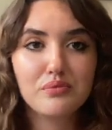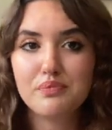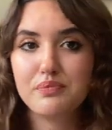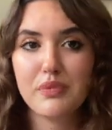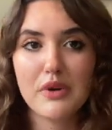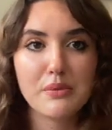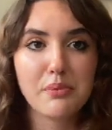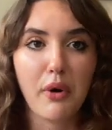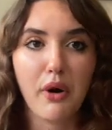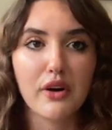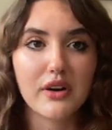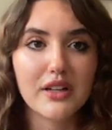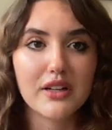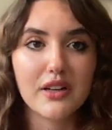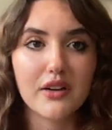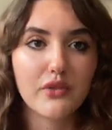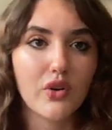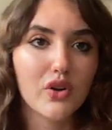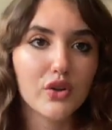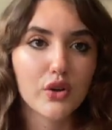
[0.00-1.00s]
be pardoned
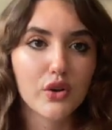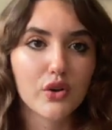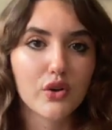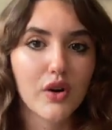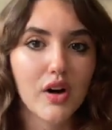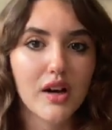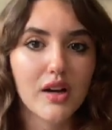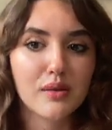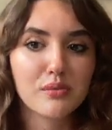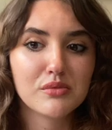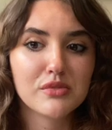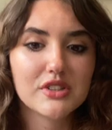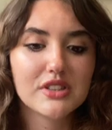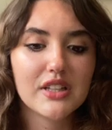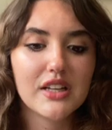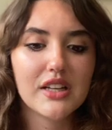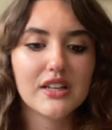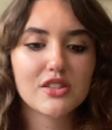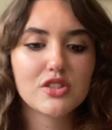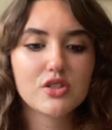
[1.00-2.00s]
of all their crimes.
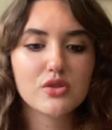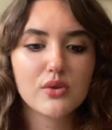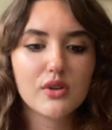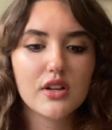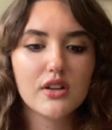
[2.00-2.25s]
It's sort